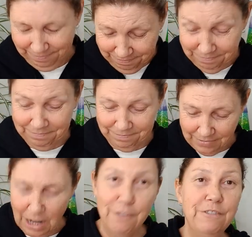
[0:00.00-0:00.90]
Mm.
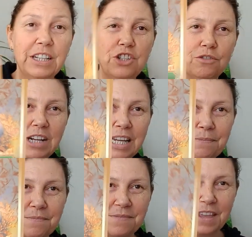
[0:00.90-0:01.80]
Victory.
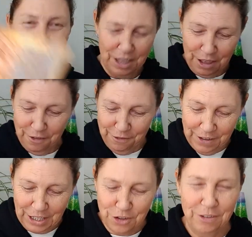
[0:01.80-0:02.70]

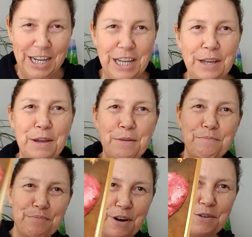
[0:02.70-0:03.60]
Victory.
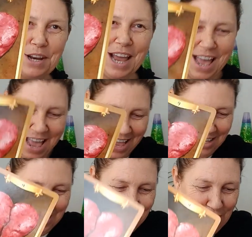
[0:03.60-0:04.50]
Broken
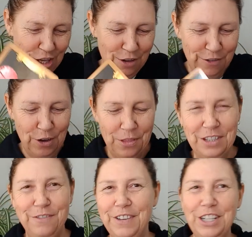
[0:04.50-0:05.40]
heart. You've got
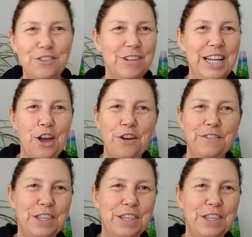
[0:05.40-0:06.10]
this victory over